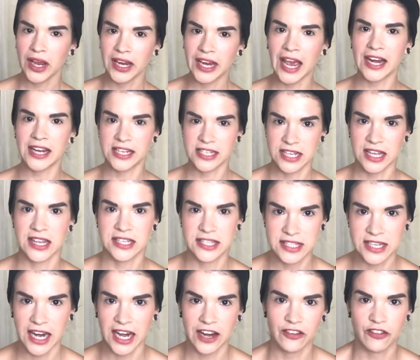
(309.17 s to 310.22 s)
get into the
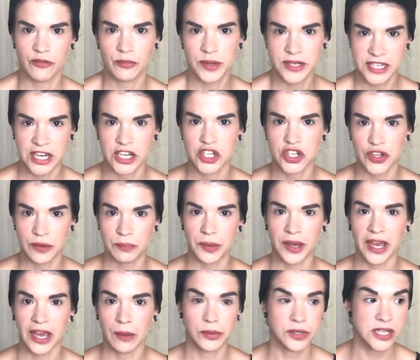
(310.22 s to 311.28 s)
state of potentially
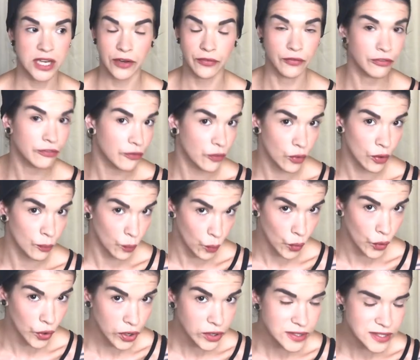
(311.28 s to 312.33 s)
being able to even form
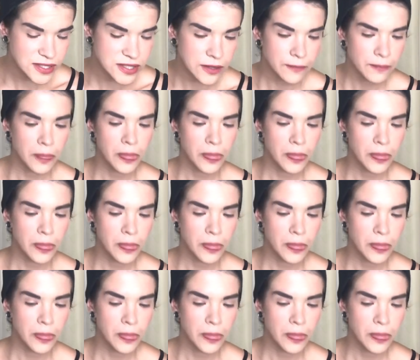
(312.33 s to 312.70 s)
words